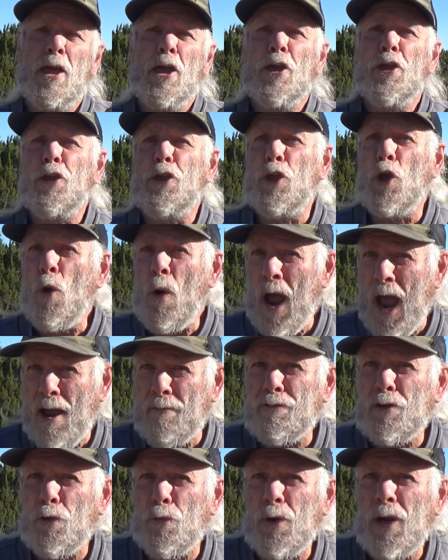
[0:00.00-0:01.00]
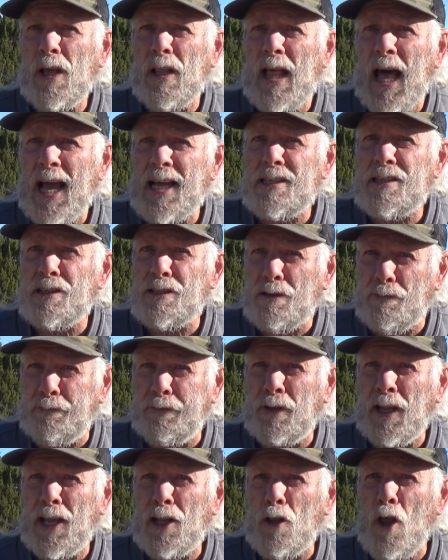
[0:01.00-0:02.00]
you have to realize as a
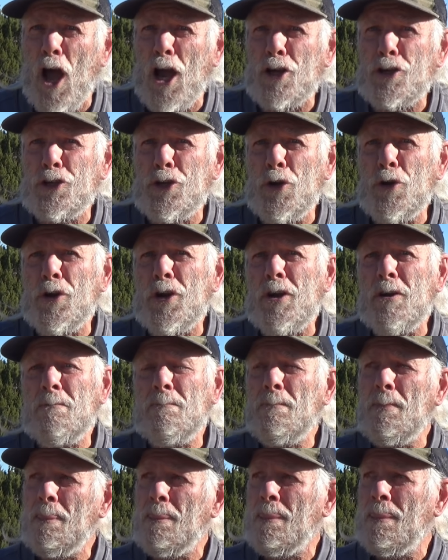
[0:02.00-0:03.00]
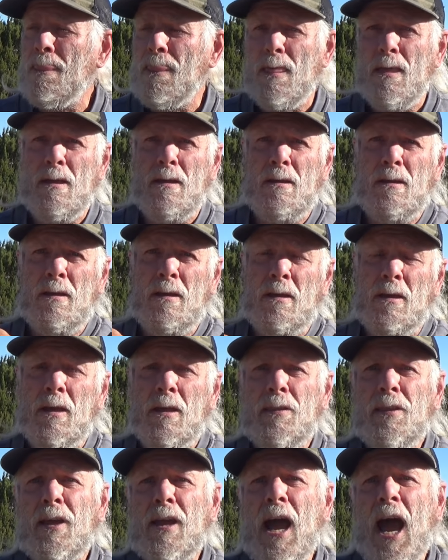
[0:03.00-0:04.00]
flintlock shooter,
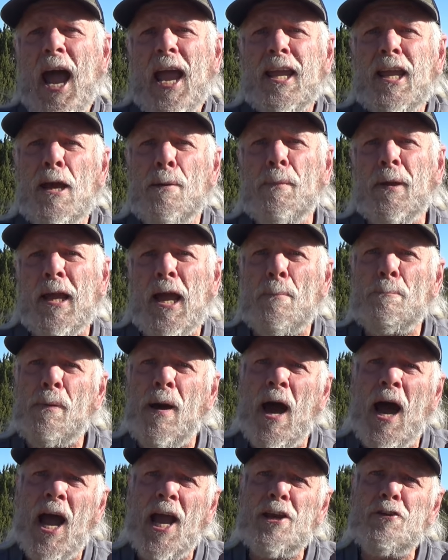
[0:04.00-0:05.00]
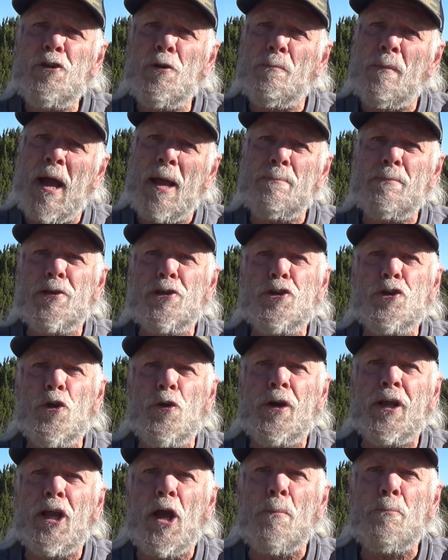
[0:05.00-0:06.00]
the guy coming up behind you might be
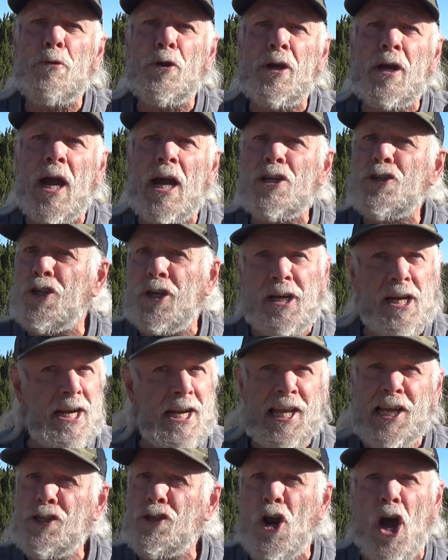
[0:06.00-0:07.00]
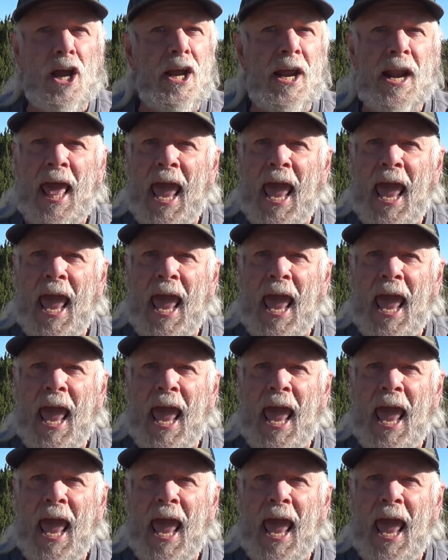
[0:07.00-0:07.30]
shooting a percussion and he's not going